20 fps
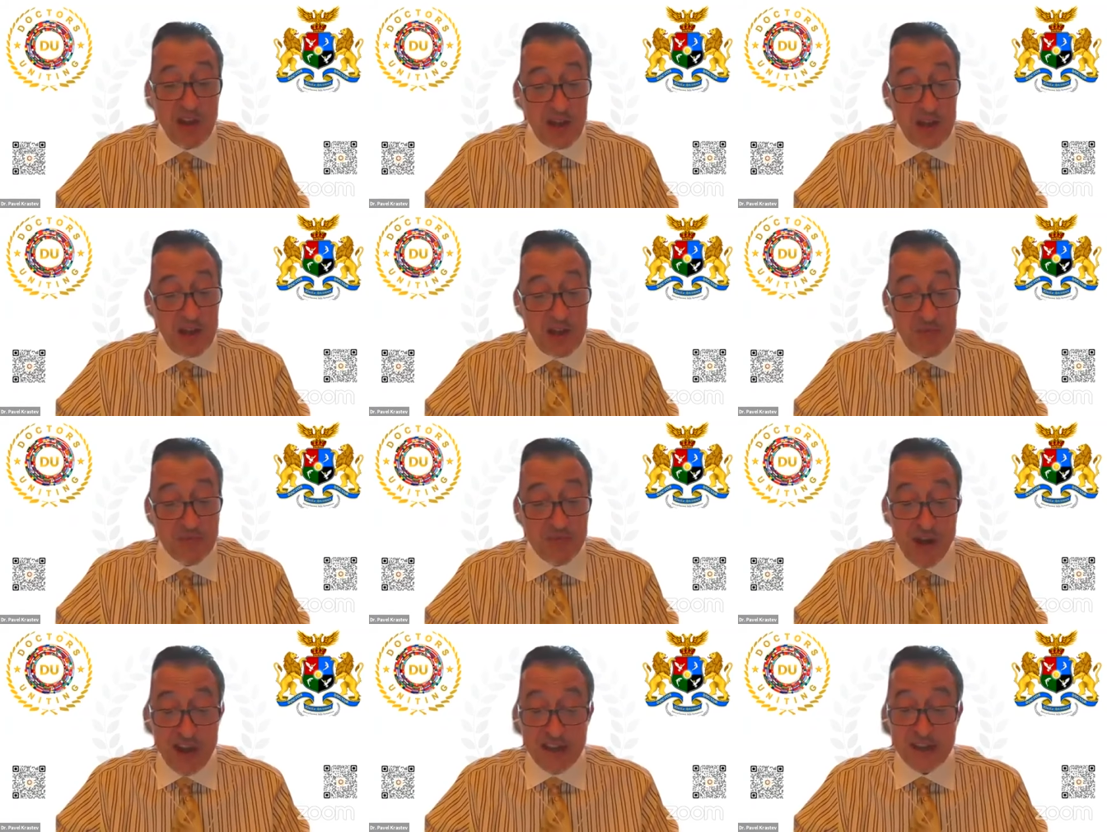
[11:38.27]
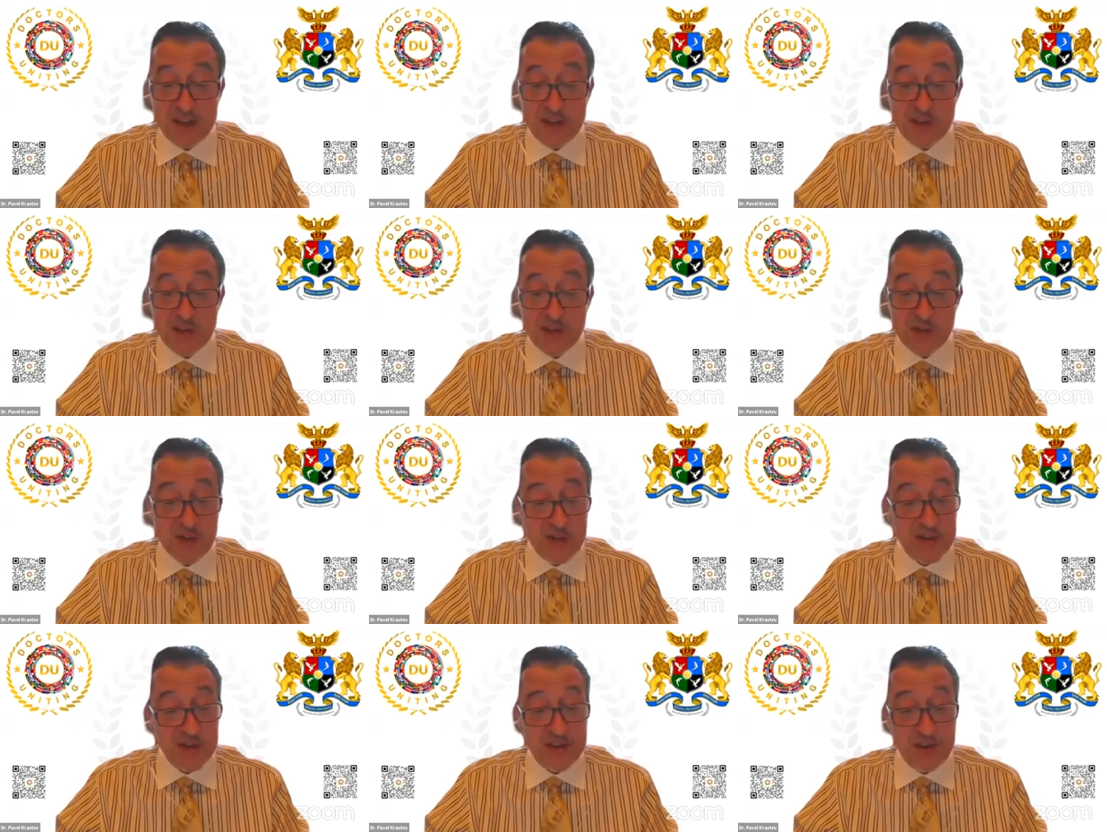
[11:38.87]
He
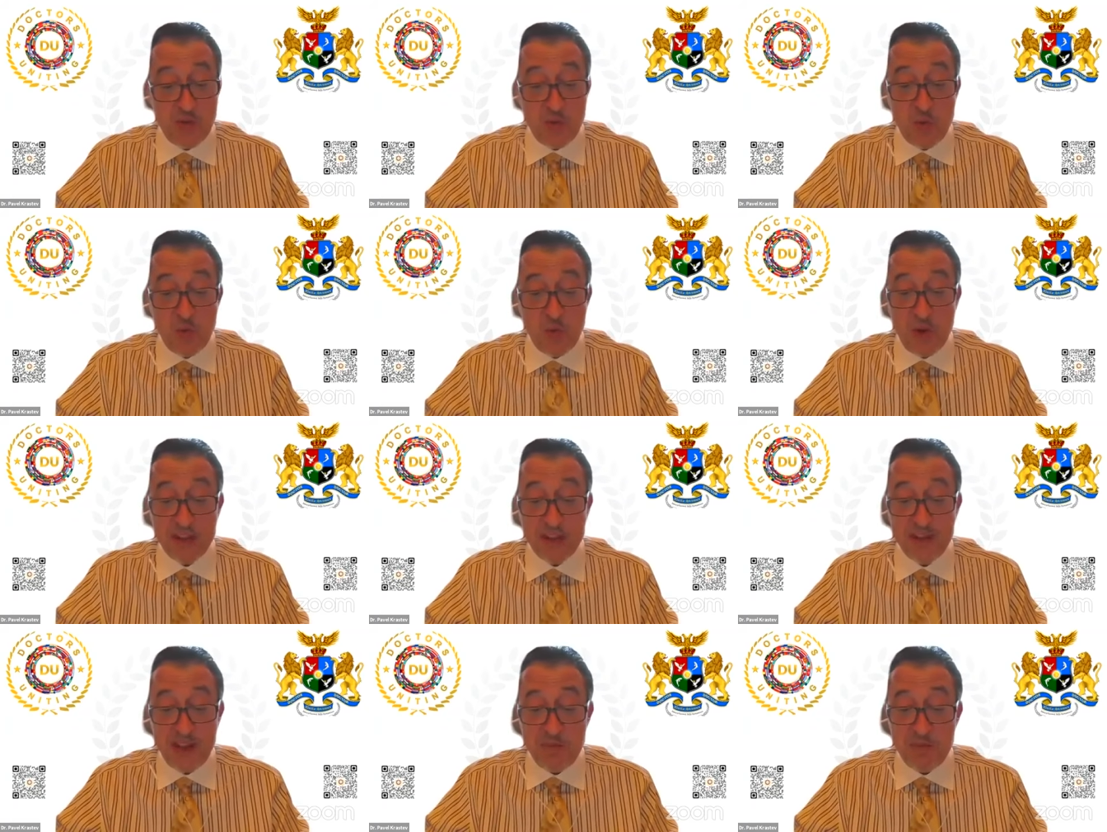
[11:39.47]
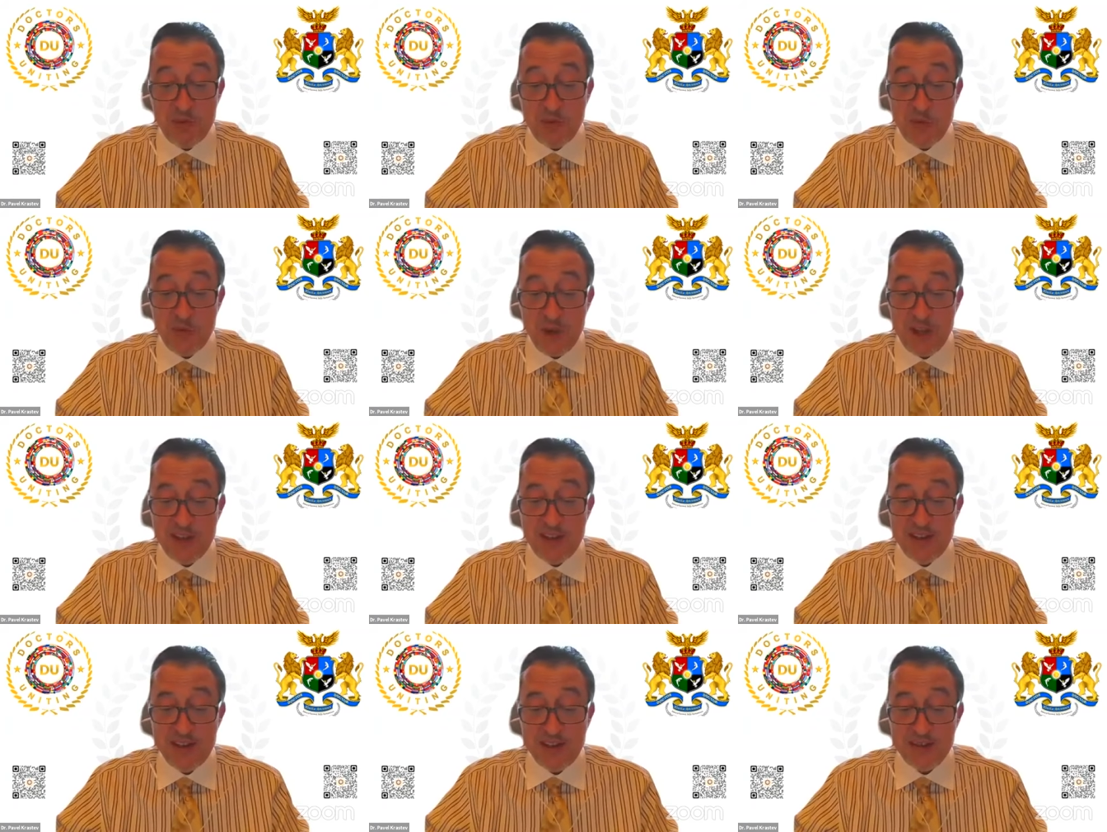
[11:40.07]
practices 1 day per
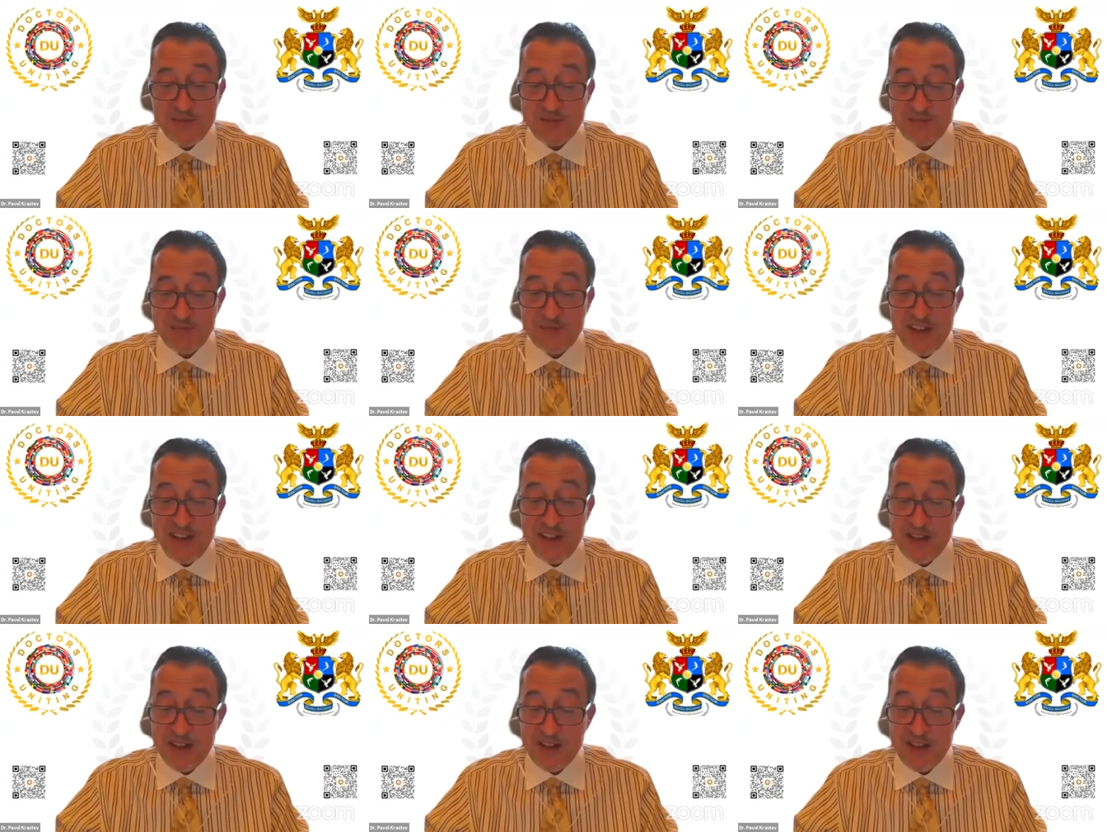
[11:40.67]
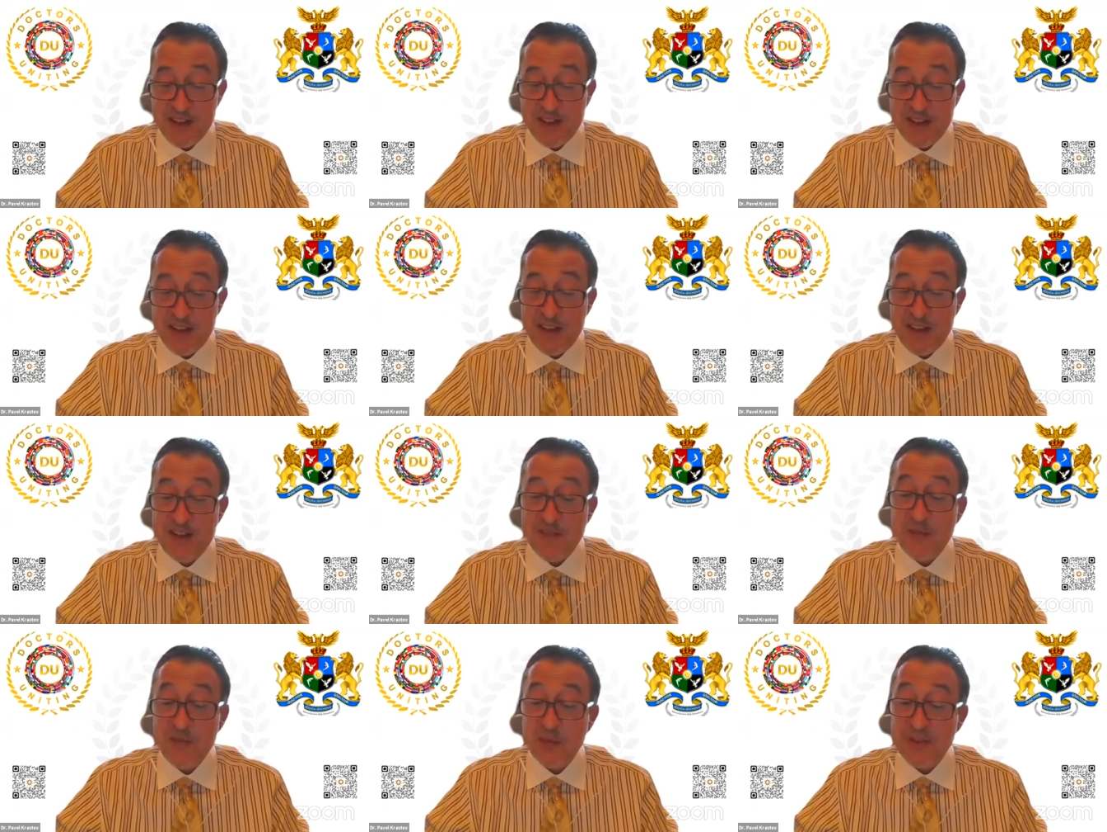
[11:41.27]
week in the
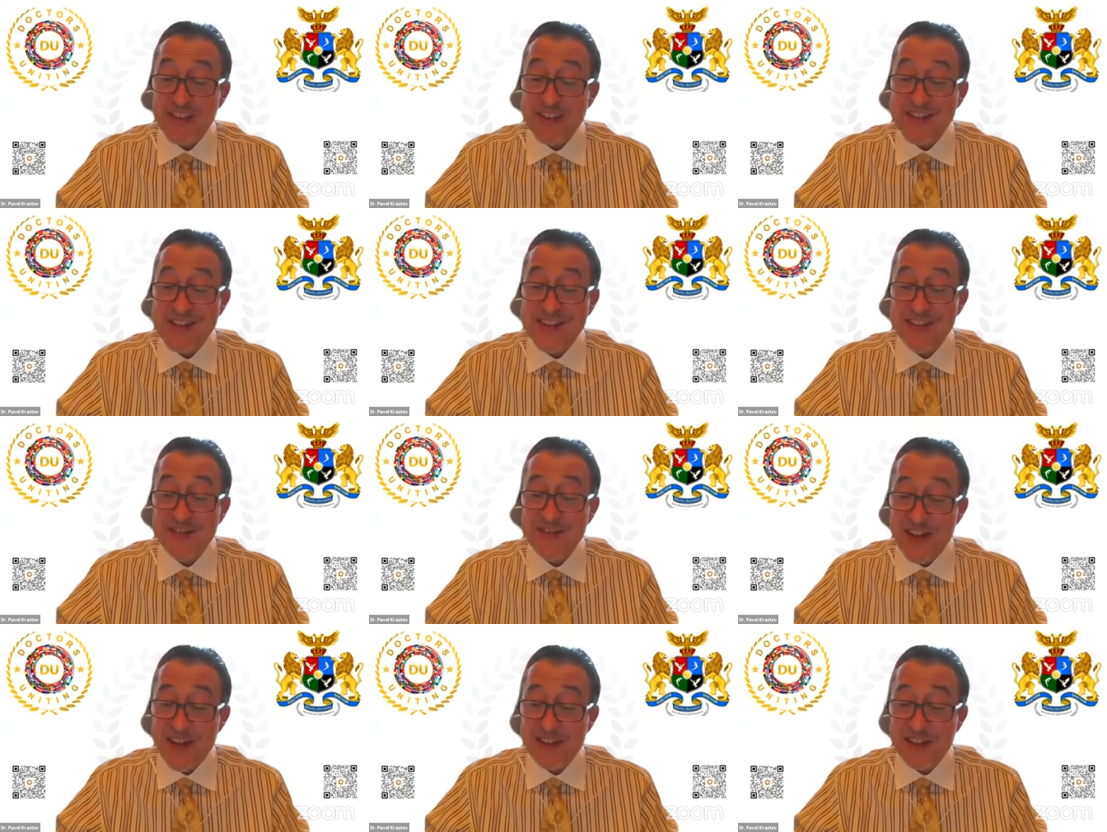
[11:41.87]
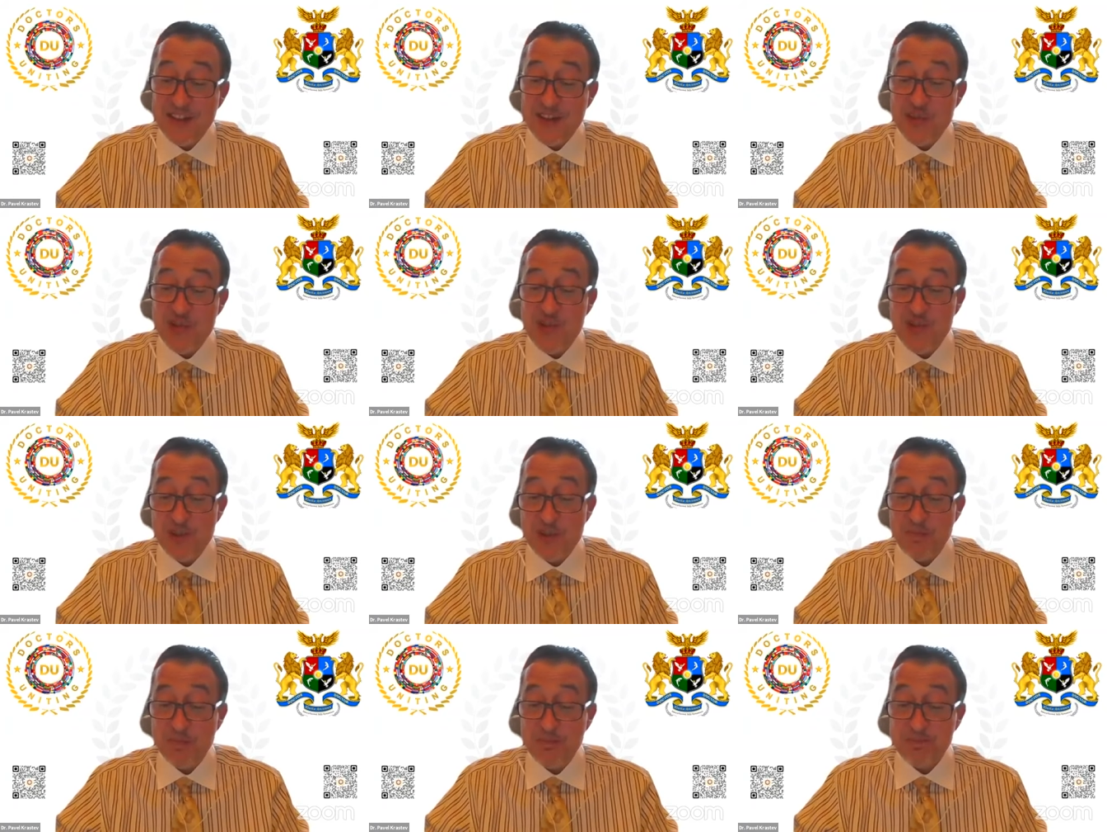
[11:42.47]
clinic for
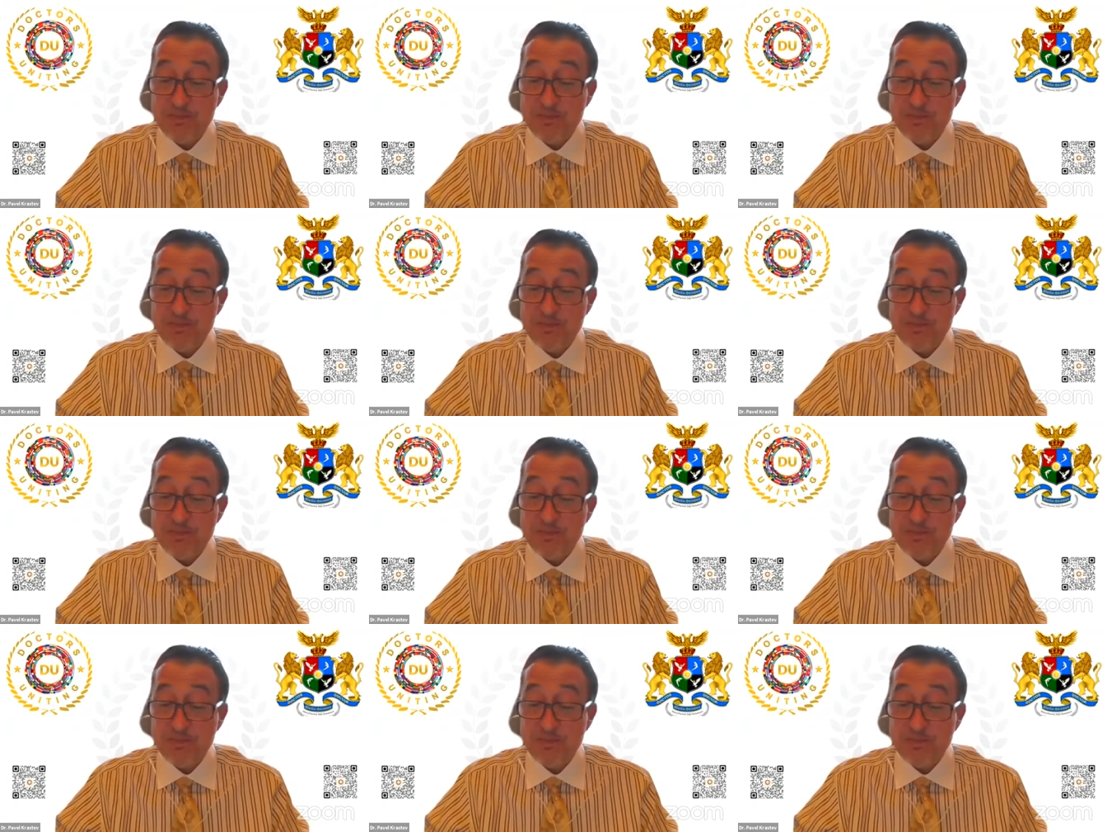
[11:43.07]
disadvantaged.